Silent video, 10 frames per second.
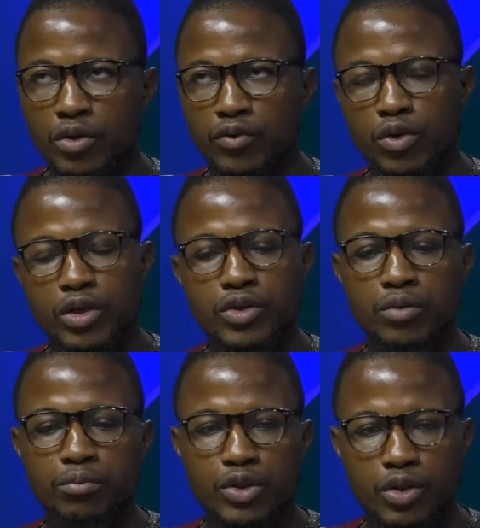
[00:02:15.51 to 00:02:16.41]
of all the
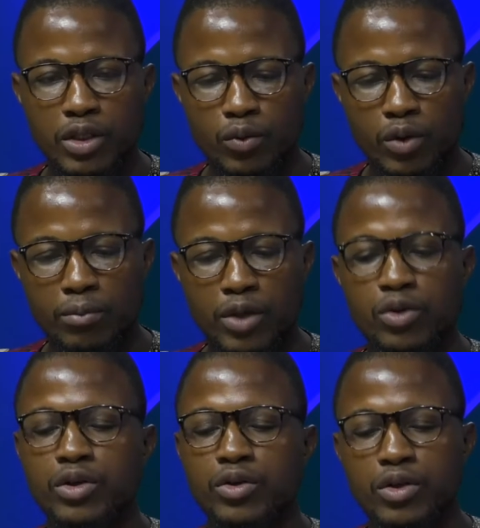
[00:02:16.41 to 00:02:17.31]
submissions that were made
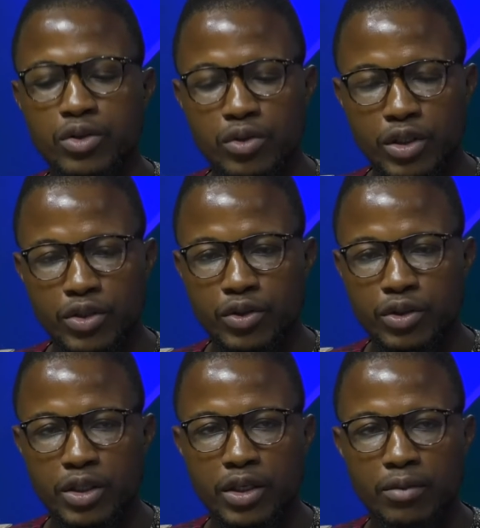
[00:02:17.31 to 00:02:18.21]
all the consultations
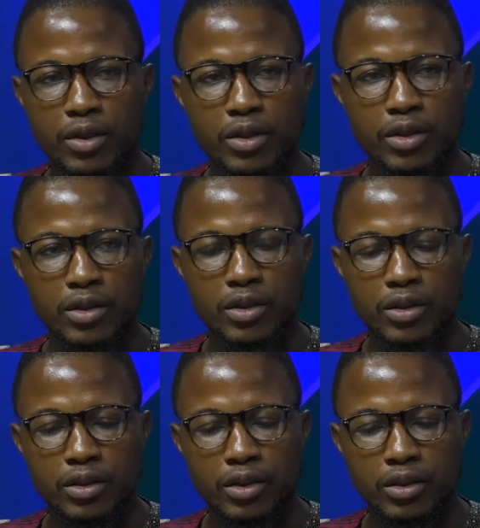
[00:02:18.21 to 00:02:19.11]
that they make uh,
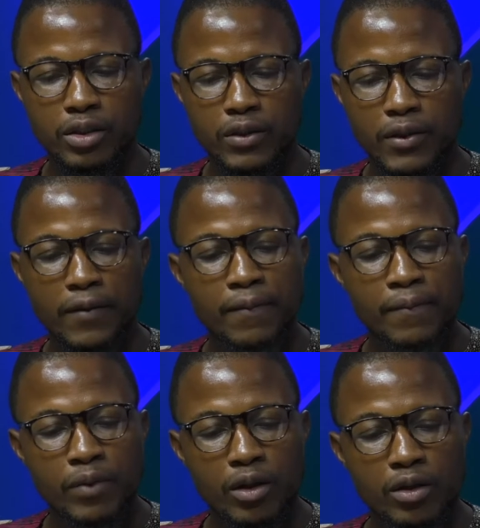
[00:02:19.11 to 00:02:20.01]
they, they,
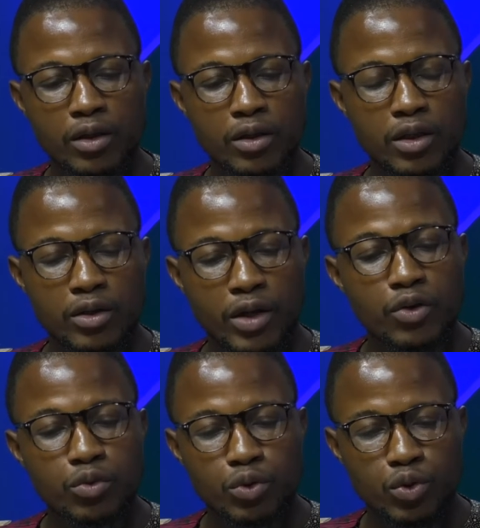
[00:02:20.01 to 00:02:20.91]
they, they, try
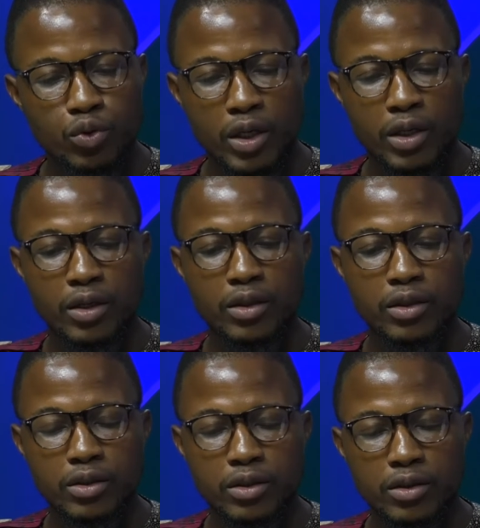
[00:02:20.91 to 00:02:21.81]
to put together
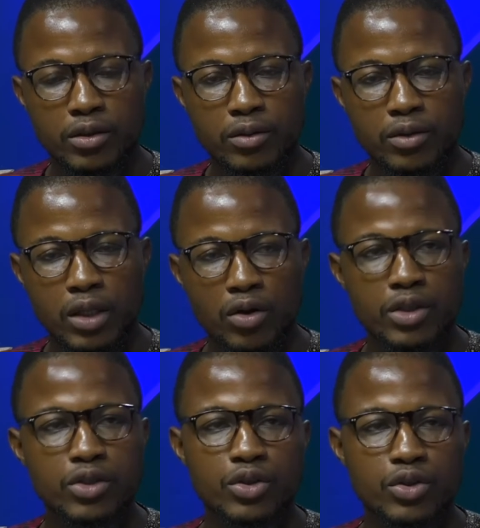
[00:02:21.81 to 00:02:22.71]
a
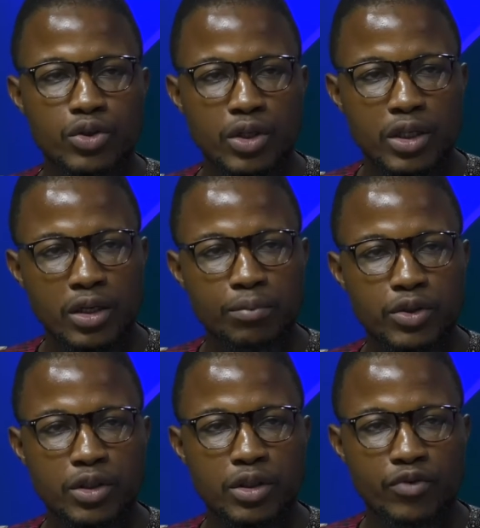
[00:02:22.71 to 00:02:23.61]
constitution that
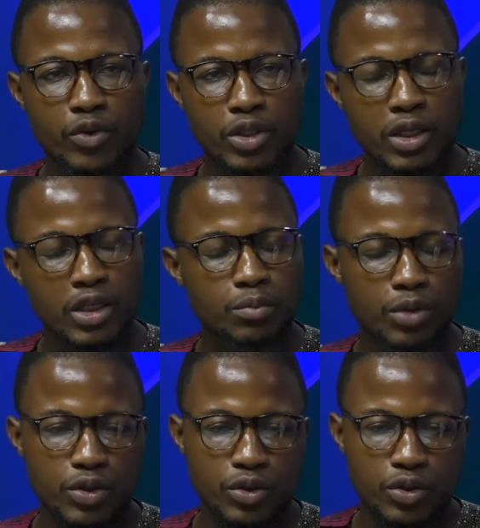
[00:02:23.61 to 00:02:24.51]
represents the views and
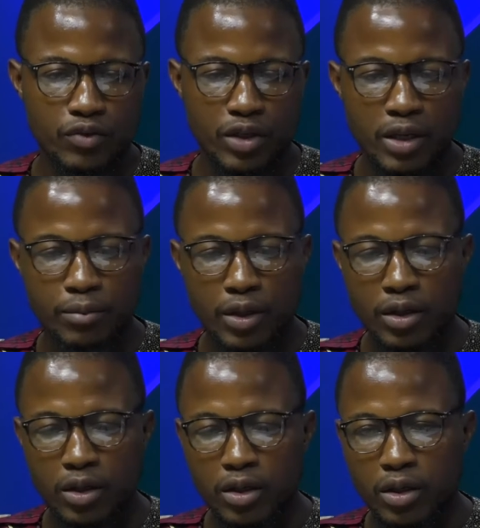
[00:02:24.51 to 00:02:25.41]
aspirations of the Gambia
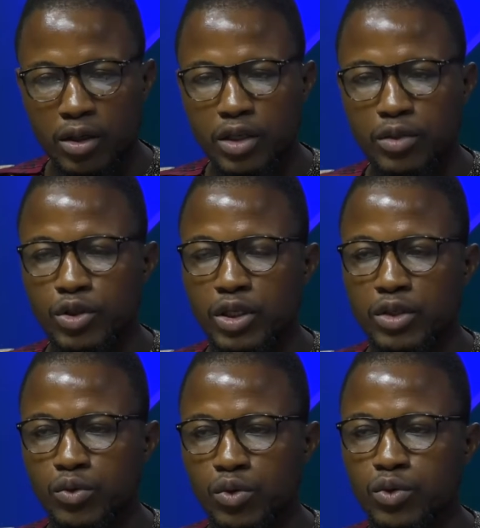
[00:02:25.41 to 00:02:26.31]
and as much
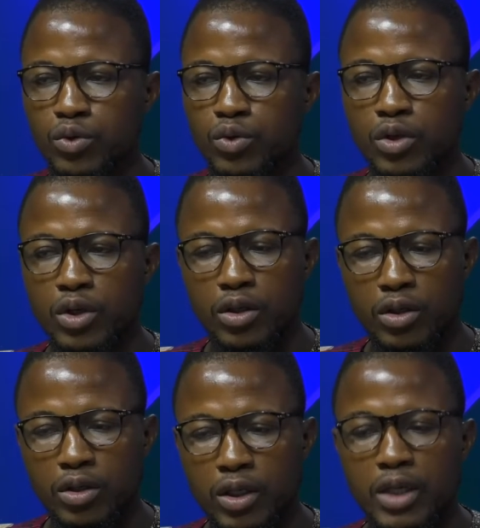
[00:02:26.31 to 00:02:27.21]
as also
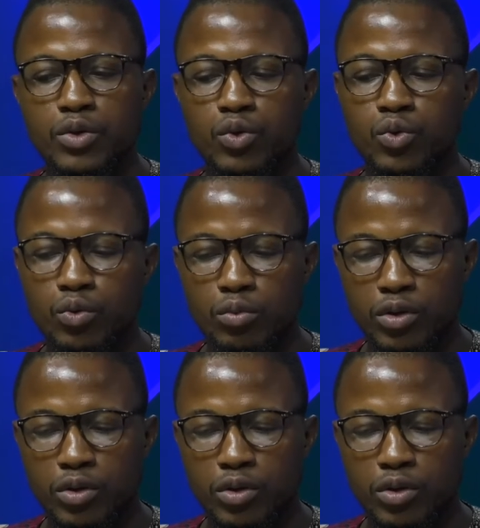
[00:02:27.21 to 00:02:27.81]
trying to